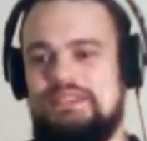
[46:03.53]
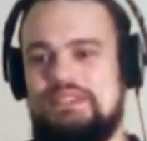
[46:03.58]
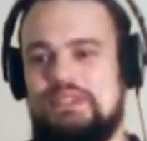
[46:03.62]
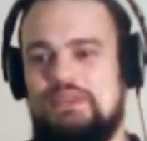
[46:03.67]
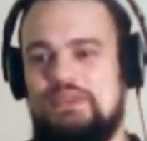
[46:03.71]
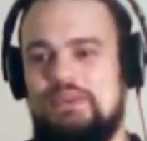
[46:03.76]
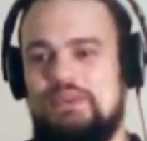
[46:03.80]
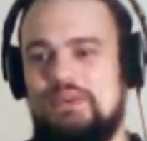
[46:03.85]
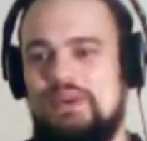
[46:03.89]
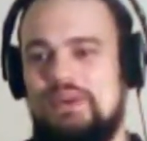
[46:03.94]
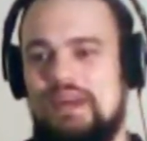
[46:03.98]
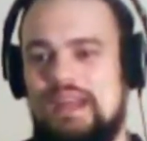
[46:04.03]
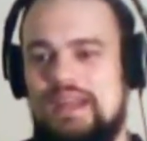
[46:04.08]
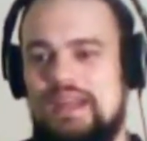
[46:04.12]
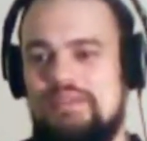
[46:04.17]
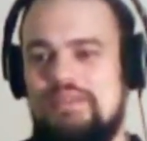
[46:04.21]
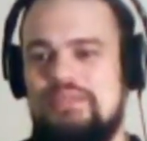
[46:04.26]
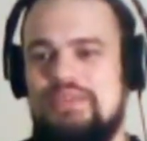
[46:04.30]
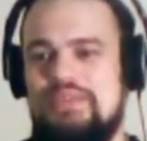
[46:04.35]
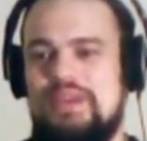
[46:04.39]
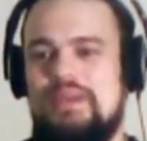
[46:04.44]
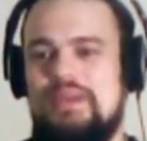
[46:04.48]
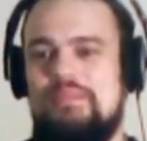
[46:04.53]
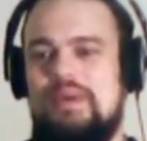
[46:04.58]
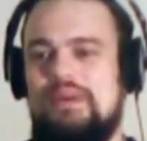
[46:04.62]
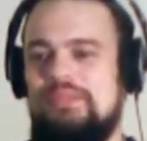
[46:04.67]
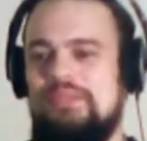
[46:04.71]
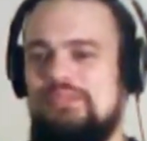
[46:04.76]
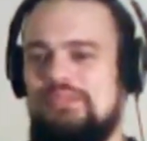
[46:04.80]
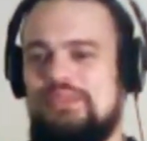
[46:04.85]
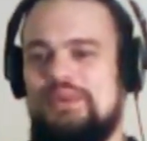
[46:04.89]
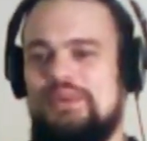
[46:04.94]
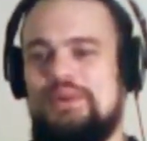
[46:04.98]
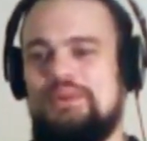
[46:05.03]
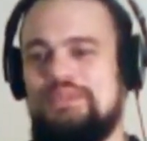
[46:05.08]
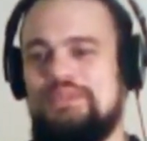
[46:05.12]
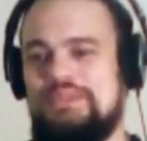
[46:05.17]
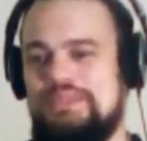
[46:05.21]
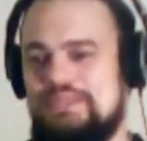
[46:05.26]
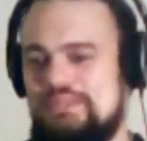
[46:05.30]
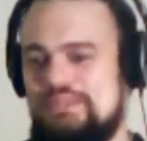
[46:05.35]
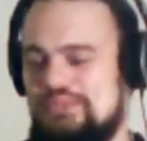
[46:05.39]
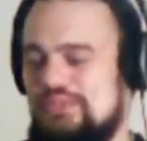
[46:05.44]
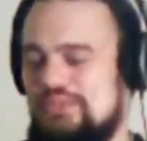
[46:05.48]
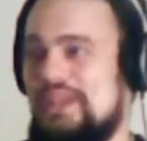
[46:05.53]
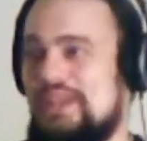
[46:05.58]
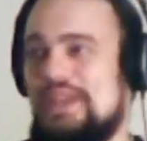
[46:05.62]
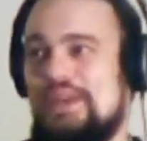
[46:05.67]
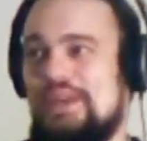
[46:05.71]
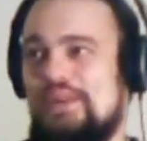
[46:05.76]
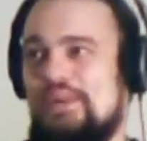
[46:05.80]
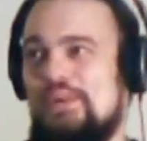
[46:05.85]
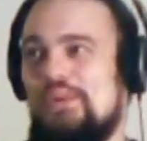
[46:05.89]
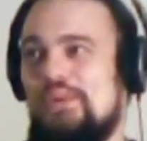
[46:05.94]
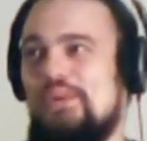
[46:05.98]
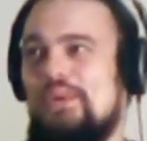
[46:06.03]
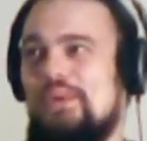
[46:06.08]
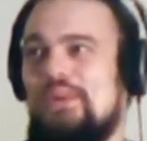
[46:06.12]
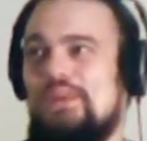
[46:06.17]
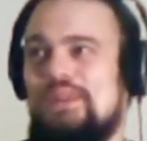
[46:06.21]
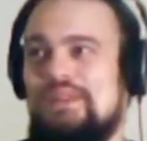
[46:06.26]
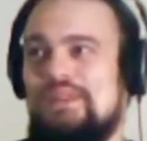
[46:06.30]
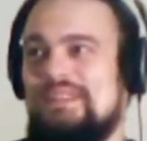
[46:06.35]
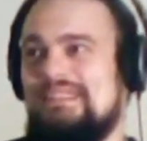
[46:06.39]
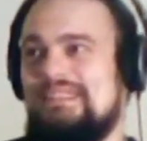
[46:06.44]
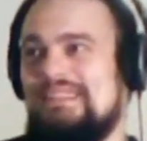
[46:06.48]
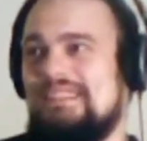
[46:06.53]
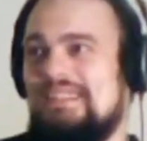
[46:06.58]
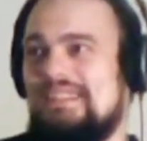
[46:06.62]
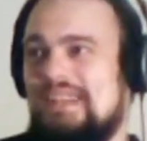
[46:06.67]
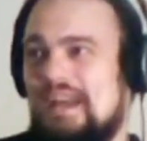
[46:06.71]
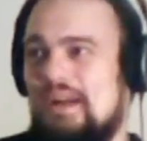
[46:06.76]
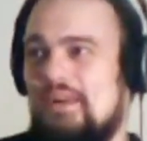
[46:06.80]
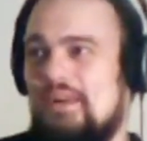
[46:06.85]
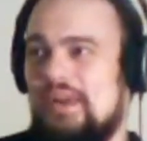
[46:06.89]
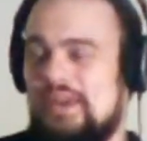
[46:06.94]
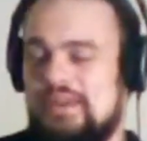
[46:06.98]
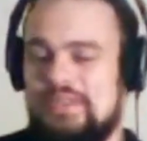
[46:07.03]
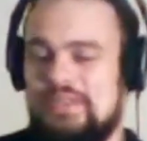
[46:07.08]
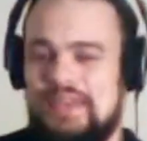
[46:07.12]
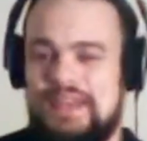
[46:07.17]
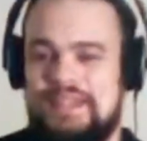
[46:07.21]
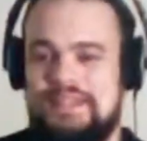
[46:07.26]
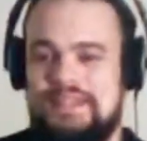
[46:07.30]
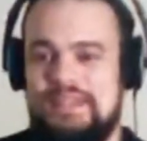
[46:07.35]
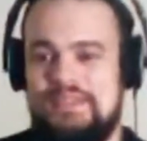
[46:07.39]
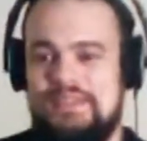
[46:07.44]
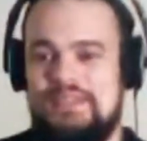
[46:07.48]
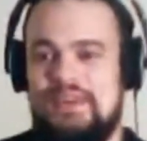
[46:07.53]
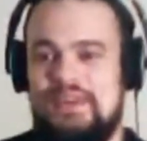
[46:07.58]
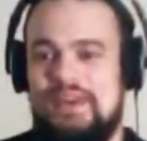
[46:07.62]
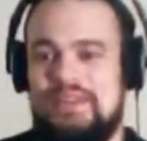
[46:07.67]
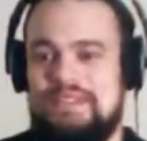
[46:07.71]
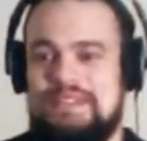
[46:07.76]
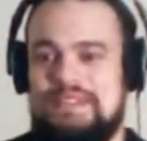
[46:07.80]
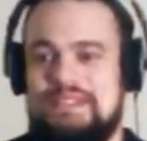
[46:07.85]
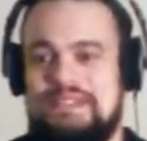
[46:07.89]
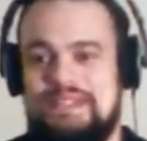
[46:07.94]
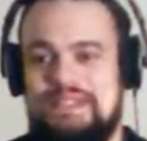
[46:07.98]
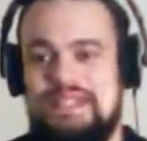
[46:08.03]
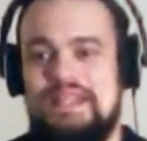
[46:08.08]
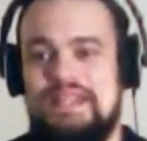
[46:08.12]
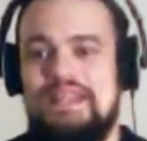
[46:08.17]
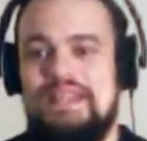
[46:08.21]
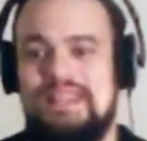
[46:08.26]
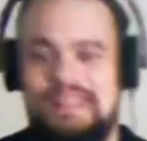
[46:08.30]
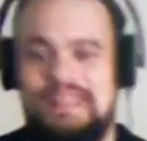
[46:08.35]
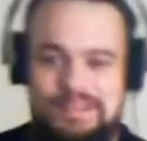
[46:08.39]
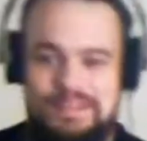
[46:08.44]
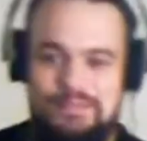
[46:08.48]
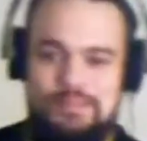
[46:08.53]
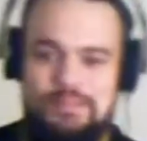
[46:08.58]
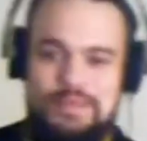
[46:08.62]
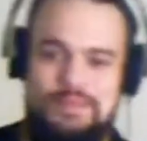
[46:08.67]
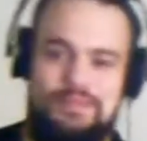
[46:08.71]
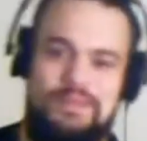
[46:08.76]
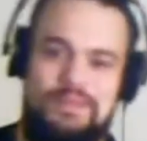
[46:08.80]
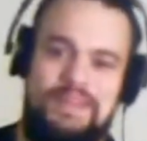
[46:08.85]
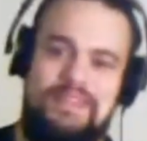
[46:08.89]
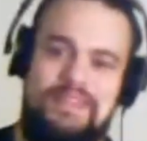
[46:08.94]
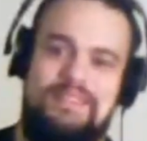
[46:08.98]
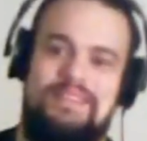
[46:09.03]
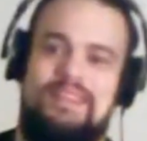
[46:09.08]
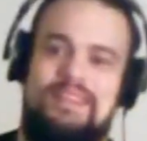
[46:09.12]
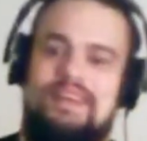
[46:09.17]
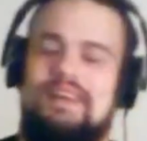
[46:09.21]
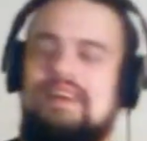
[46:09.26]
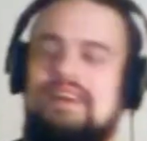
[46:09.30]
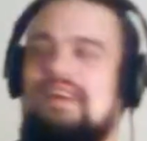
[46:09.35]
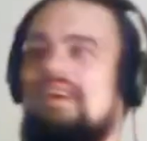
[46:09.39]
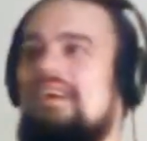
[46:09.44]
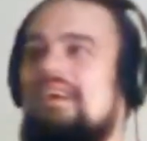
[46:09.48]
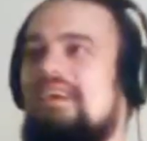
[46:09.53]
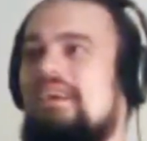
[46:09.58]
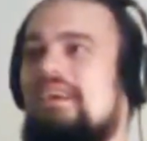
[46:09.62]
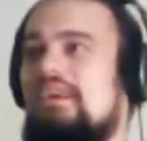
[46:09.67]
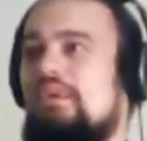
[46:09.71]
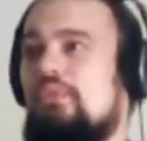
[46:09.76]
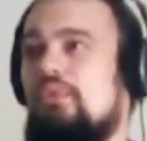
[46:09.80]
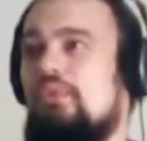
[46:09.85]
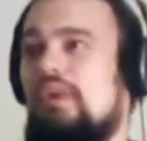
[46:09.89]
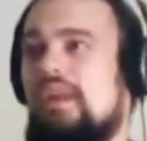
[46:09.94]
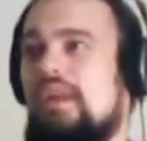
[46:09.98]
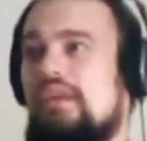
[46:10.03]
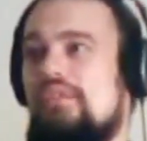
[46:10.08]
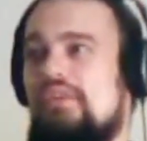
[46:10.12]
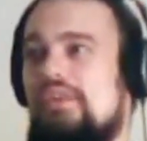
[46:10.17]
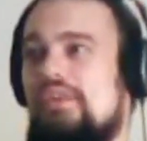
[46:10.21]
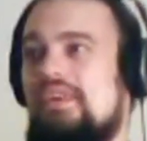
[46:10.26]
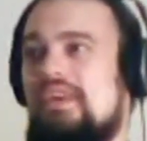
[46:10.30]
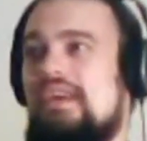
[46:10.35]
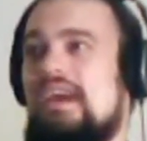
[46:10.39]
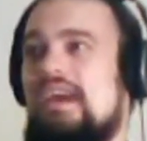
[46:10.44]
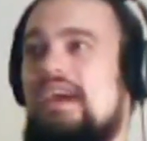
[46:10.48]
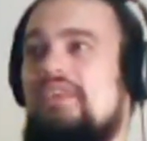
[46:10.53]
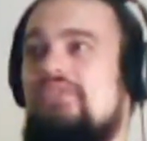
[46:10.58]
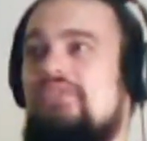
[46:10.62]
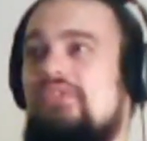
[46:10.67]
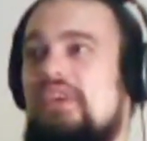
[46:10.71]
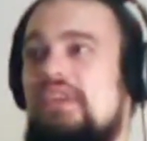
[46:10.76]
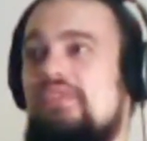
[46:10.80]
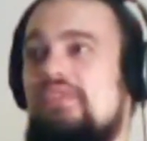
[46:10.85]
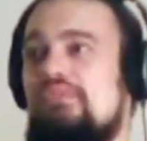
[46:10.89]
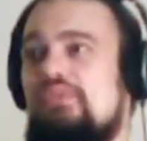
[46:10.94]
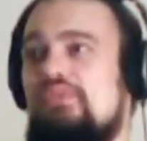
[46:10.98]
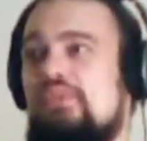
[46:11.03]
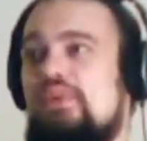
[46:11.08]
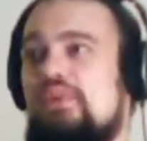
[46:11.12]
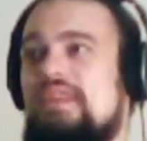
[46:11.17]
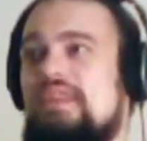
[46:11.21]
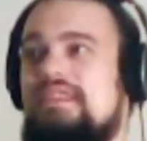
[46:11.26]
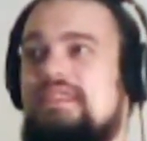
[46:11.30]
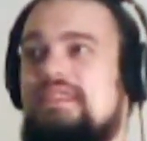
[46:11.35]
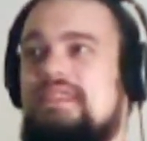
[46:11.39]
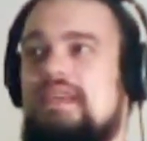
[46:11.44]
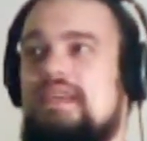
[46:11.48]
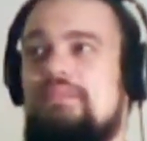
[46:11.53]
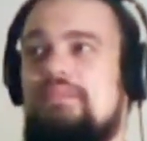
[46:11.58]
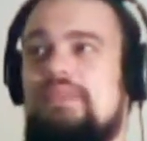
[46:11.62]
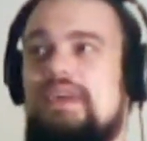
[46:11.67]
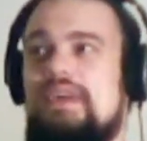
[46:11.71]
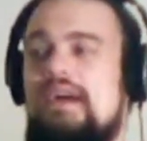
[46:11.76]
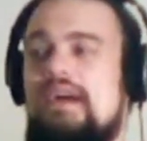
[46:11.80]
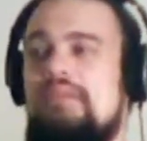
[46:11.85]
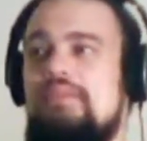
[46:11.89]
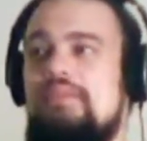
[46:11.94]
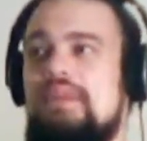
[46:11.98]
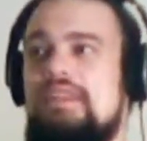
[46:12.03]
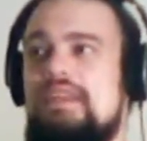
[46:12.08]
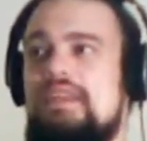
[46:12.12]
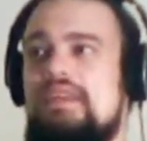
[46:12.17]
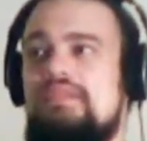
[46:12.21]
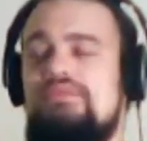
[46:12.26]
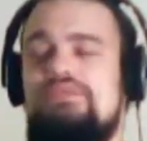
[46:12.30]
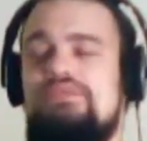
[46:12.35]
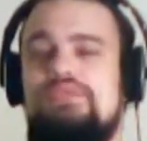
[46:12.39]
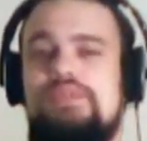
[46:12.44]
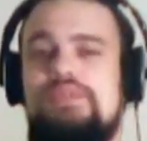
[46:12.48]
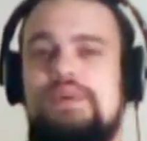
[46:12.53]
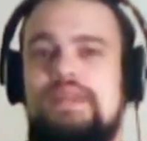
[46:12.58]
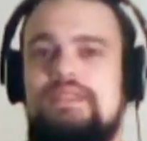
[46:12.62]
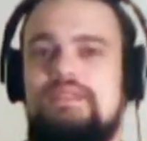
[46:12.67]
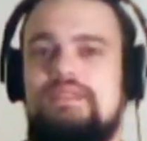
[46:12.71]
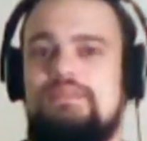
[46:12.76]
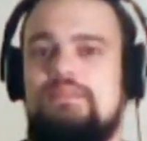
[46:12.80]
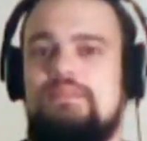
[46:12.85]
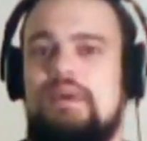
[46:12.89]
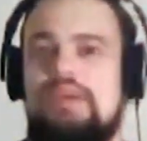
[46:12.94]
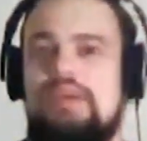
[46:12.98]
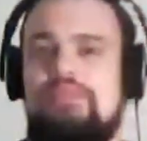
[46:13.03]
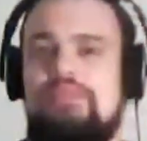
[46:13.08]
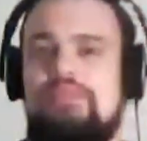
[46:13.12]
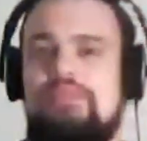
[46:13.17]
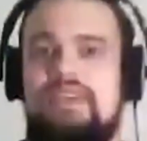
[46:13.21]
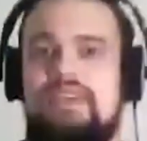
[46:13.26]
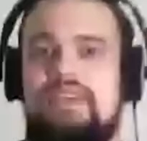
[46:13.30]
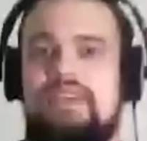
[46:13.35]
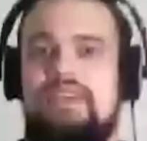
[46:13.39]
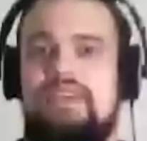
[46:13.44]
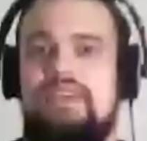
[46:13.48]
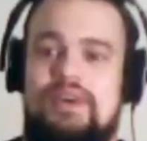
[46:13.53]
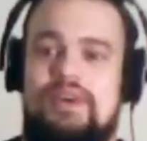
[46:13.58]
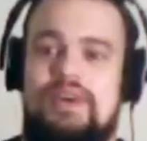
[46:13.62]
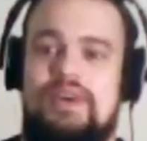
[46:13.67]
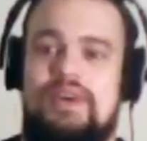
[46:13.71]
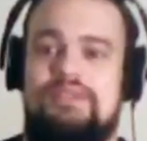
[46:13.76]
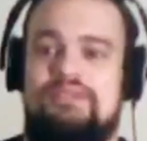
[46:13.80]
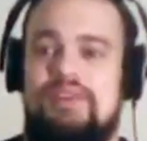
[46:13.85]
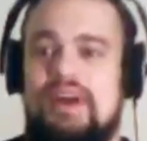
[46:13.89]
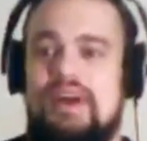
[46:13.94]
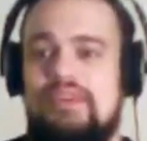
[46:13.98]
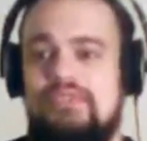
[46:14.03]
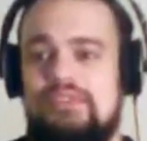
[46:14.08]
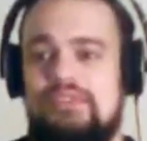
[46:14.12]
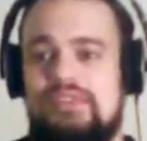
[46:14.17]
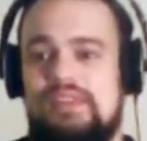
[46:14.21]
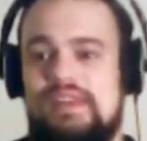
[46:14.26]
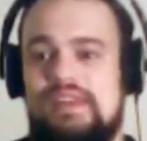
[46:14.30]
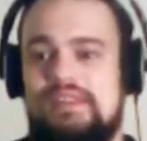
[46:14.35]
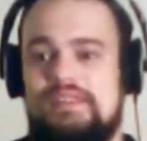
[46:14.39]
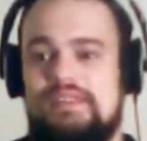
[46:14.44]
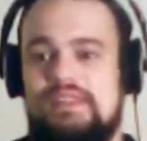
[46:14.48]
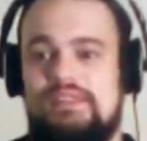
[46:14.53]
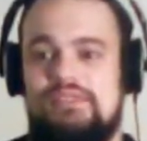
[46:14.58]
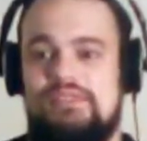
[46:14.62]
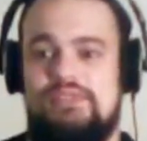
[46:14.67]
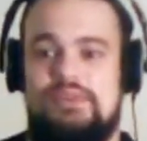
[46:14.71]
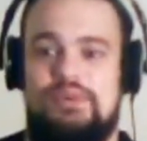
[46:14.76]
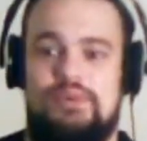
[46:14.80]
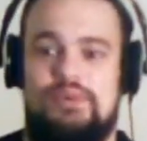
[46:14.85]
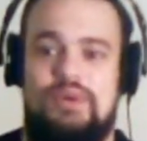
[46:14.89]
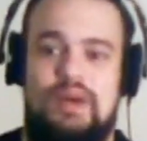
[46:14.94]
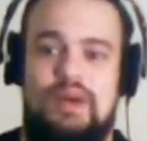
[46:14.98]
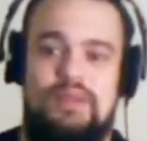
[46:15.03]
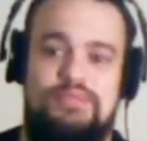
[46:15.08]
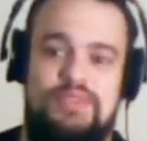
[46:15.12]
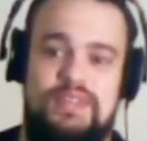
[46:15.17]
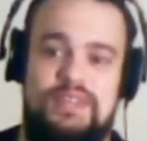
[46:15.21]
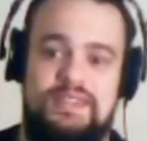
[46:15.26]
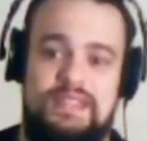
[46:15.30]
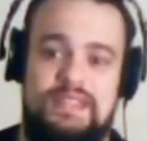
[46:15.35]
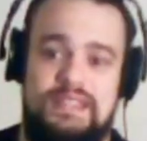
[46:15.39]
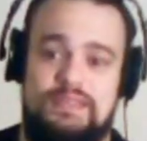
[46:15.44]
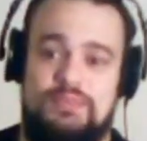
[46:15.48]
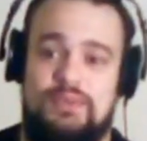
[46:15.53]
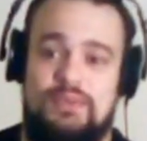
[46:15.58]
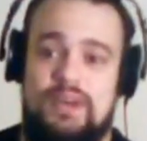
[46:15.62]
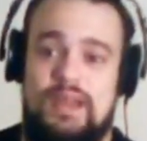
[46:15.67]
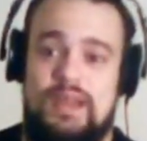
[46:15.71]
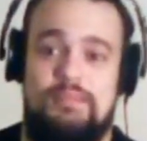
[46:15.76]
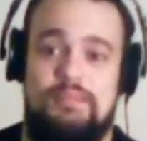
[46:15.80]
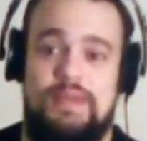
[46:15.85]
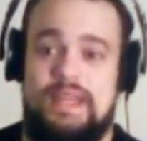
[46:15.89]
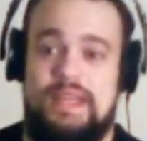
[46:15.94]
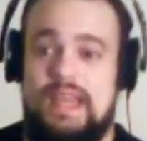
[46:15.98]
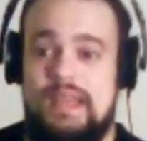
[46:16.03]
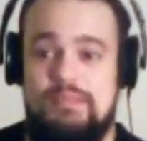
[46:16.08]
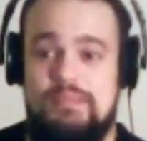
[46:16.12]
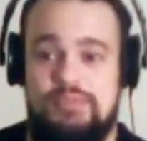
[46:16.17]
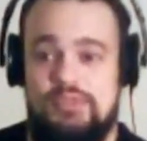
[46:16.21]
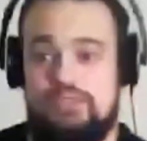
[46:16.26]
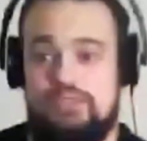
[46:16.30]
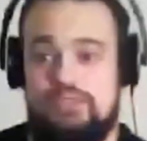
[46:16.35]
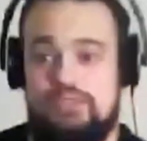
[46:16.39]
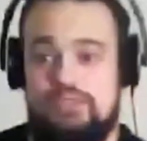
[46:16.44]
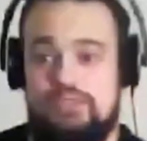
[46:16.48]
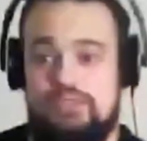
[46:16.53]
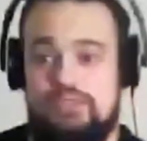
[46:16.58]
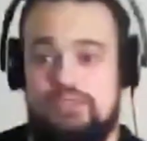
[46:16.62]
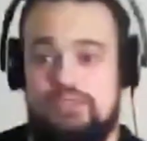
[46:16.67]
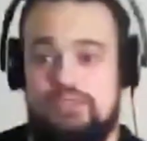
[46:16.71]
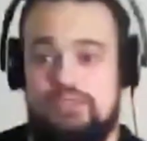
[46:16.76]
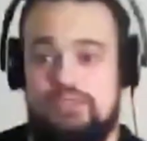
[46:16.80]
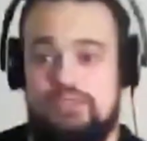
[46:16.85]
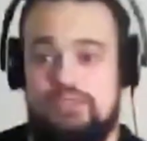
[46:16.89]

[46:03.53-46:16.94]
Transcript: So everything about Ghost is freaking cool. It's like how I connect the dots between whatever has influenced them. They have been influenced by things I find fascinating. So I think that's why I became such a fan.